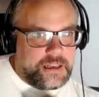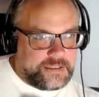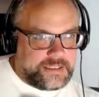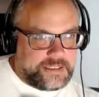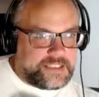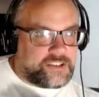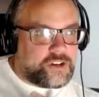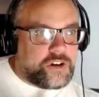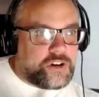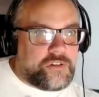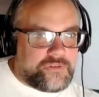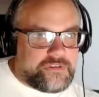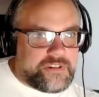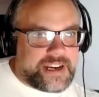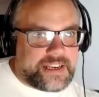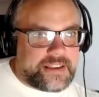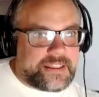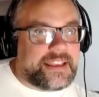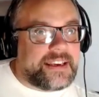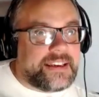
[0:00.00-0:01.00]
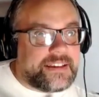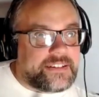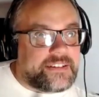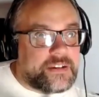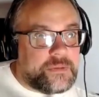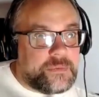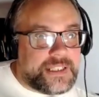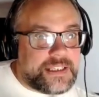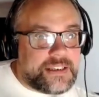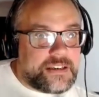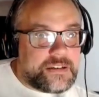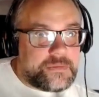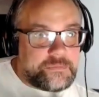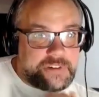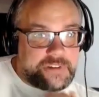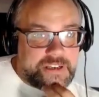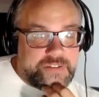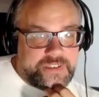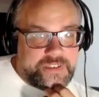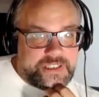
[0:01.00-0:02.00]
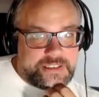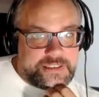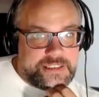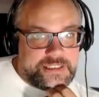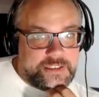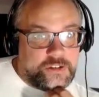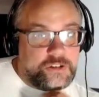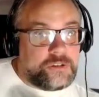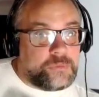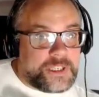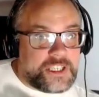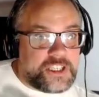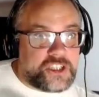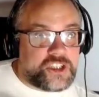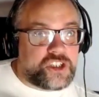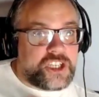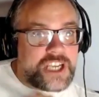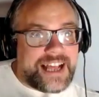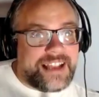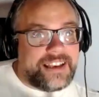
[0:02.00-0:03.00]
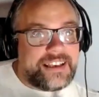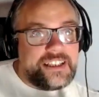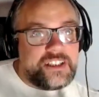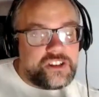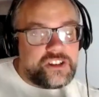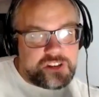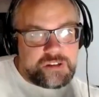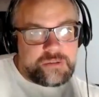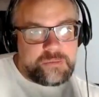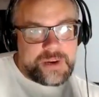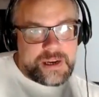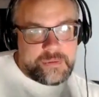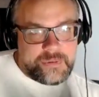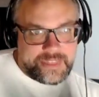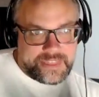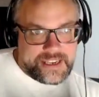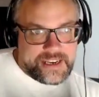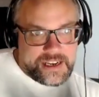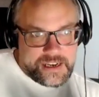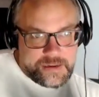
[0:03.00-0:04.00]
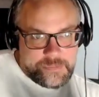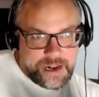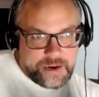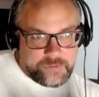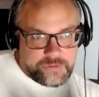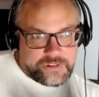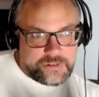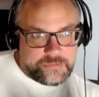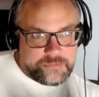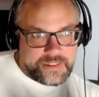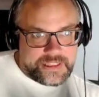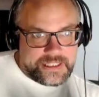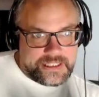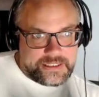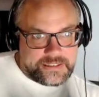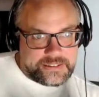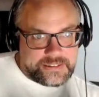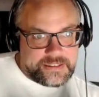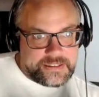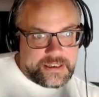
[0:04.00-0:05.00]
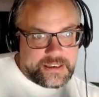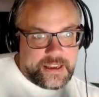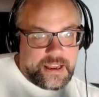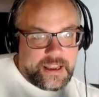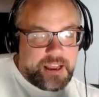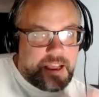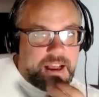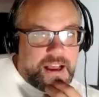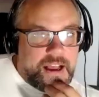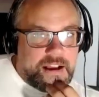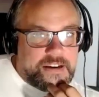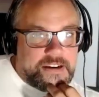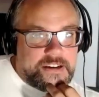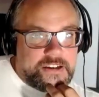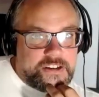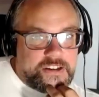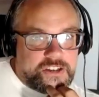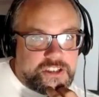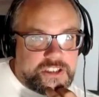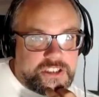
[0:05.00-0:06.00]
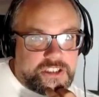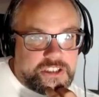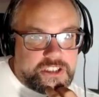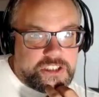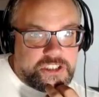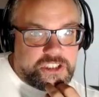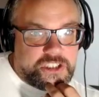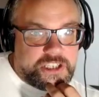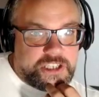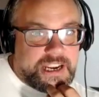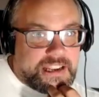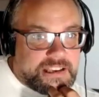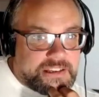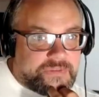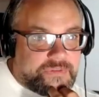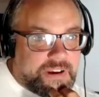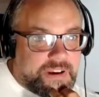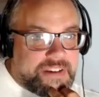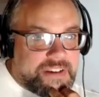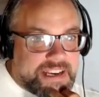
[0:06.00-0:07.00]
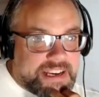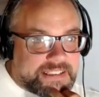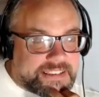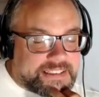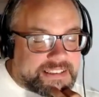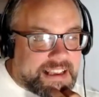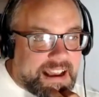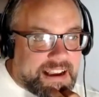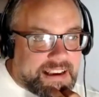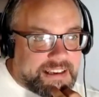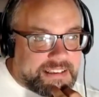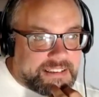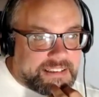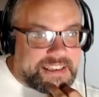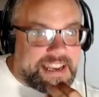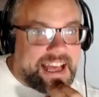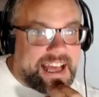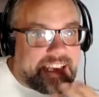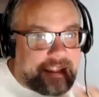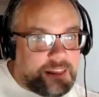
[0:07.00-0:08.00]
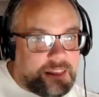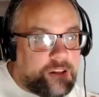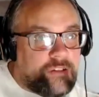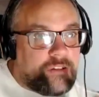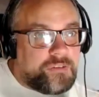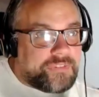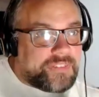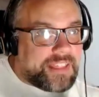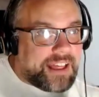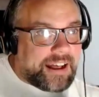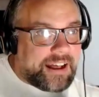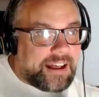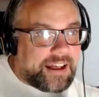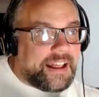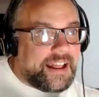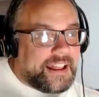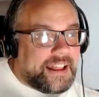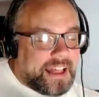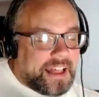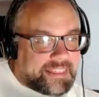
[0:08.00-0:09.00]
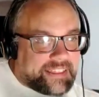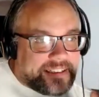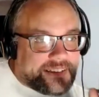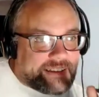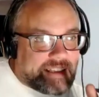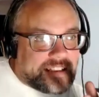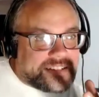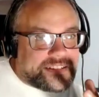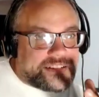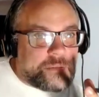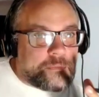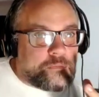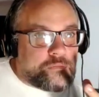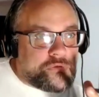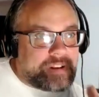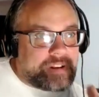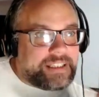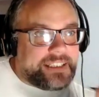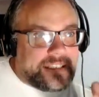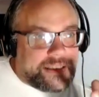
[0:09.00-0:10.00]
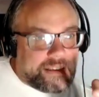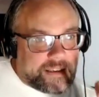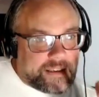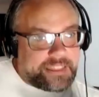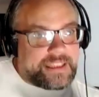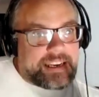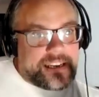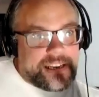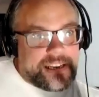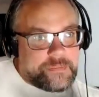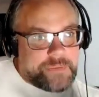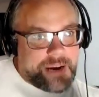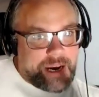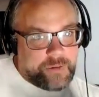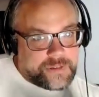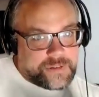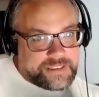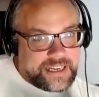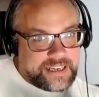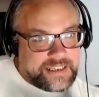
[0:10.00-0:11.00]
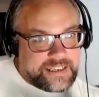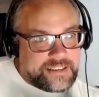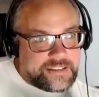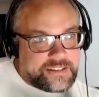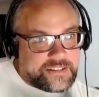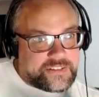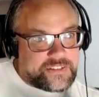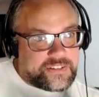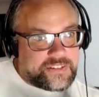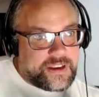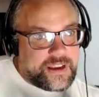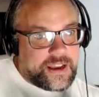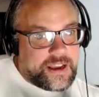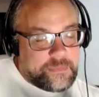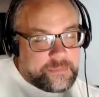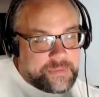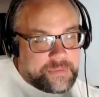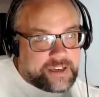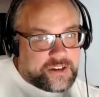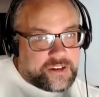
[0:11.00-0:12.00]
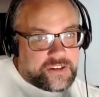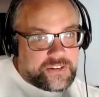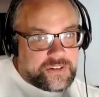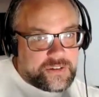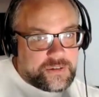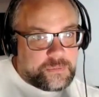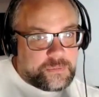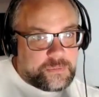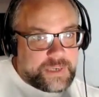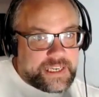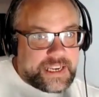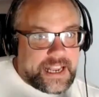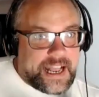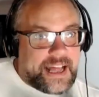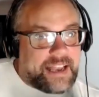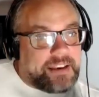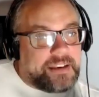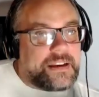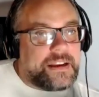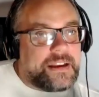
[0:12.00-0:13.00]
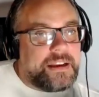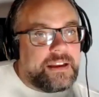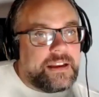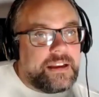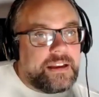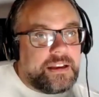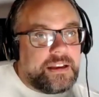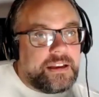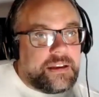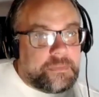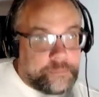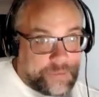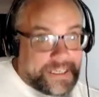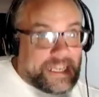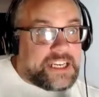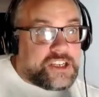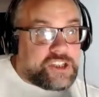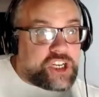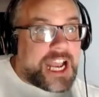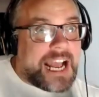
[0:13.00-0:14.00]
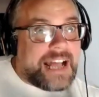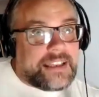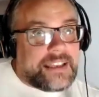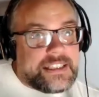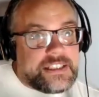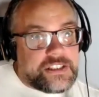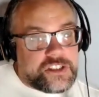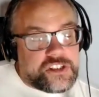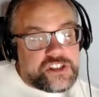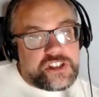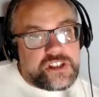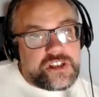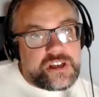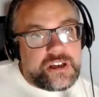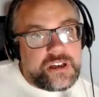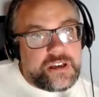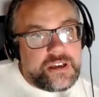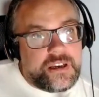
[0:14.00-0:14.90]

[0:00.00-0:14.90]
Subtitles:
discovering things that we didn't previously know, which challenge the way we think about some things. And she gets very excited, and I love that. I think that's a brilliant thing about science, because we can be challenged